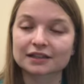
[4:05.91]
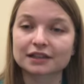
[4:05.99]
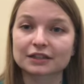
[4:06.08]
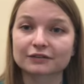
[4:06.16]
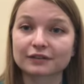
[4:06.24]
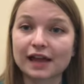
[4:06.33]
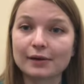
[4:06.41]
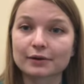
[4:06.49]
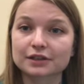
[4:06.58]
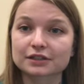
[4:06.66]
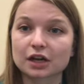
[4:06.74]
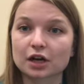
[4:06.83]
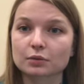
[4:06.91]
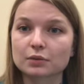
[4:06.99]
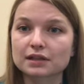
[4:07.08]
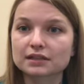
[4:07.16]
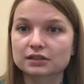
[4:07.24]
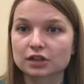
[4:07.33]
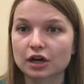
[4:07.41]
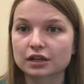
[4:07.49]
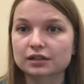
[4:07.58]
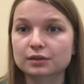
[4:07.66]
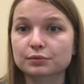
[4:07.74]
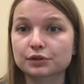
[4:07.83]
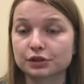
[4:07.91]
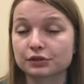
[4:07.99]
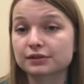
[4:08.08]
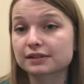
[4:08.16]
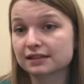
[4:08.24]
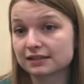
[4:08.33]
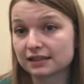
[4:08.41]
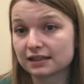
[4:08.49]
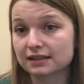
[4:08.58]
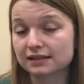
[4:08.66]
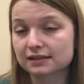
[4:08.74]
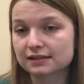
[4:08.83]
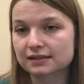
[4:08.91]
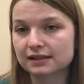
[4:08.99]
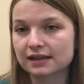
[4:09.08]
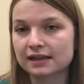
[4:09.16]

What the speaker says: The flowers are what start to produce the seeds.